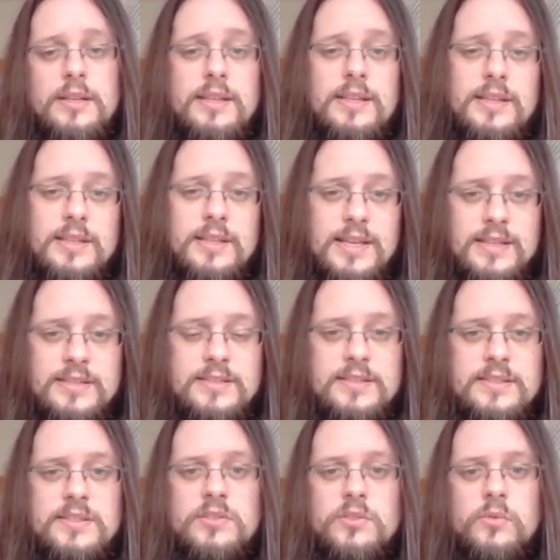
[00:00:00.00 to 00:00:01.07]
Yes,
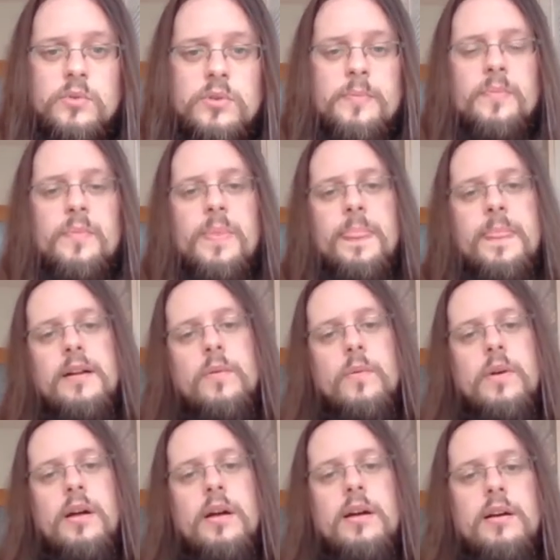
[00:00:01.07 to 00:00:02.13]
it's true, we
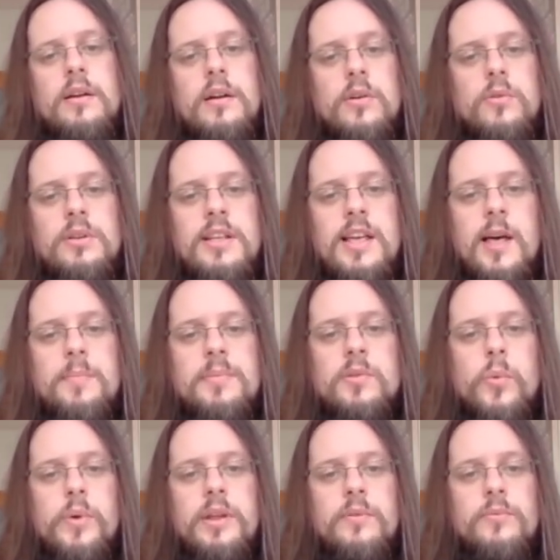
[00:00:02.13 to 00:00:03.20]
are only up a
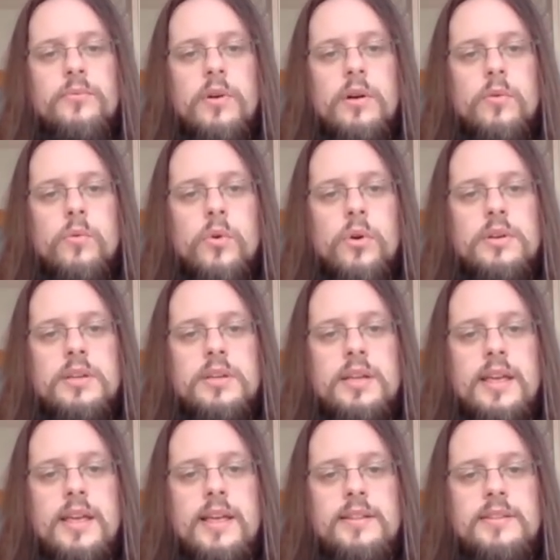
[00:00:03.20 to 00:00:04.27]
queen for a rook
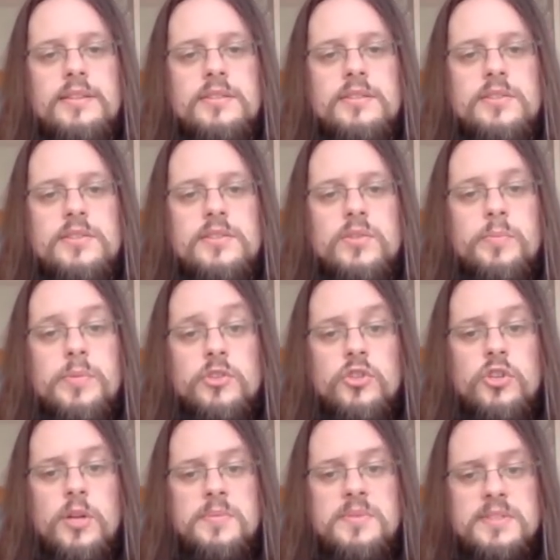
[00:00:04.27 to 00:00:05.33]
and 2
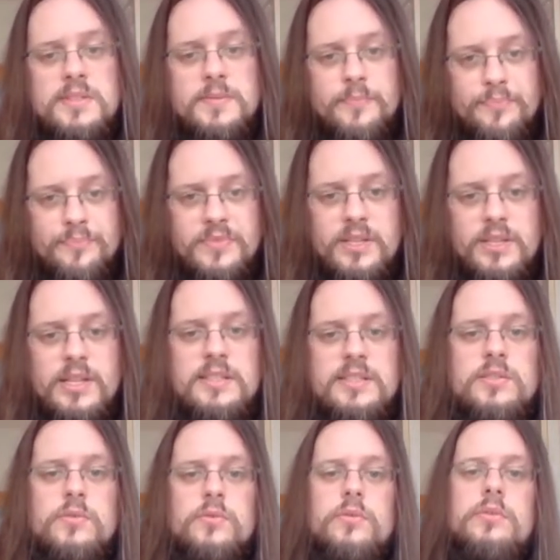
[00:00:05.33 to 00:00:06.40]
bishops.
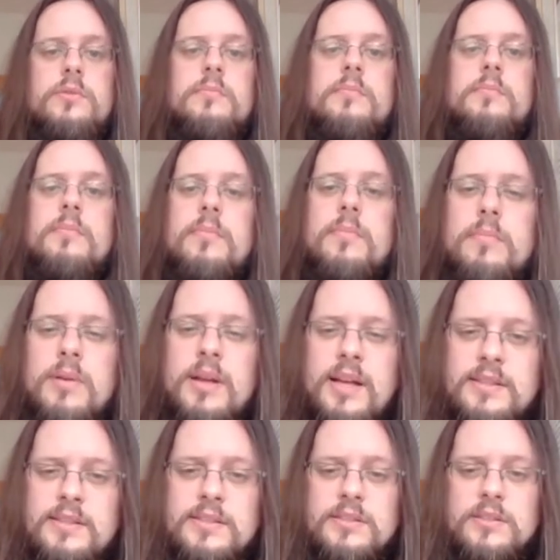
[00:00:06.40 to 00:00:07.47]
That's true,
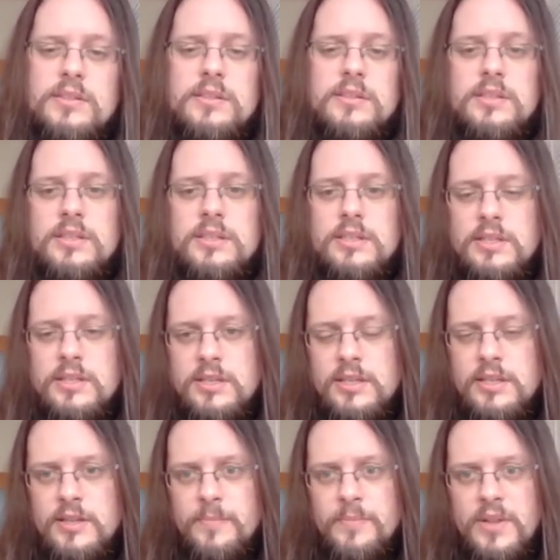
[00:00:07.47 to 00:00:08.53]
but
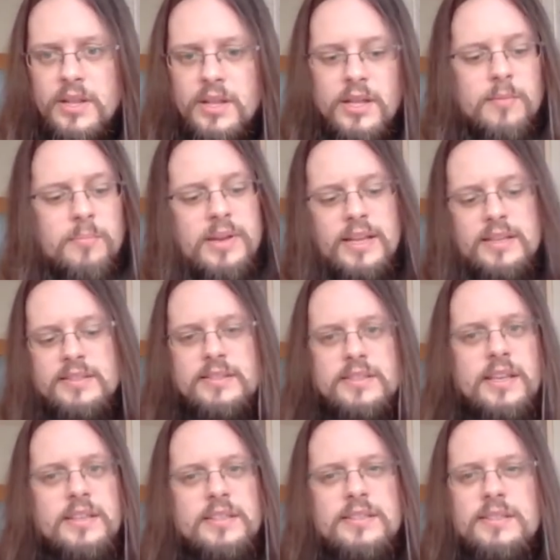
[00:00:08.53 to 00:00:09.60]
black's
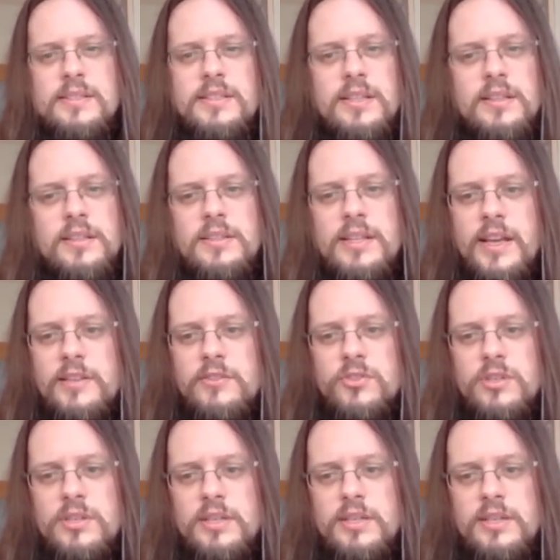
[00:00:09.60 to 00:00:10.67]
king's still in
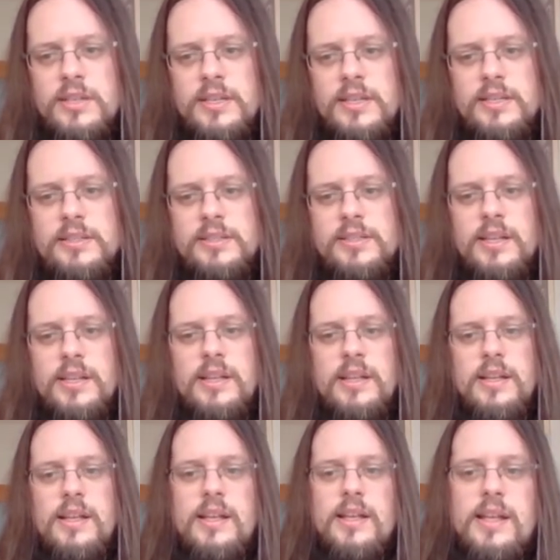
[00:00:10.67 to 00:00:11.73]
danger, and
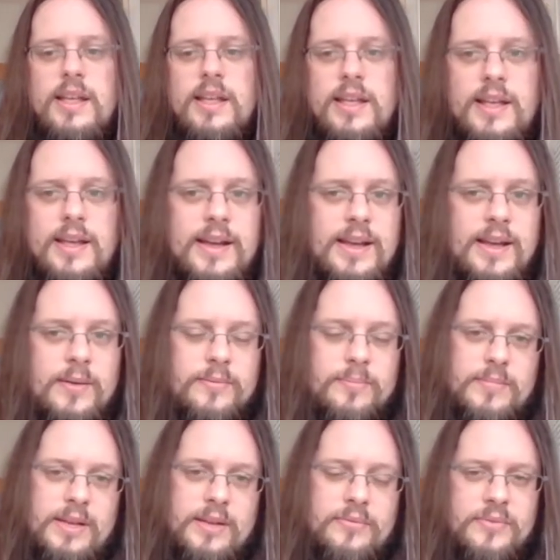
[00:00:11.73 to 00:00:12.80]

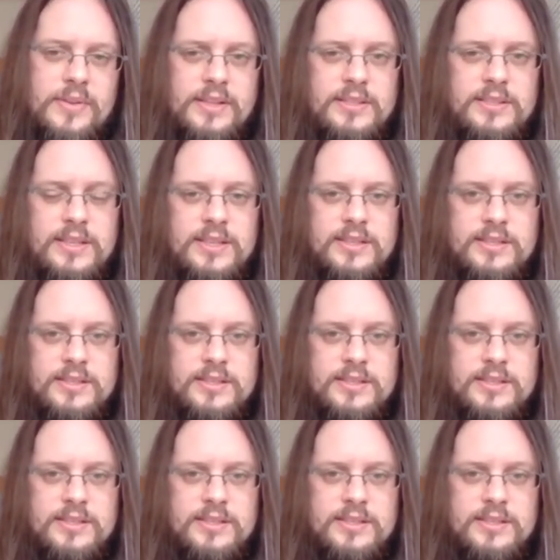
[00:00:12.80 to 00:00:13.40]
I think that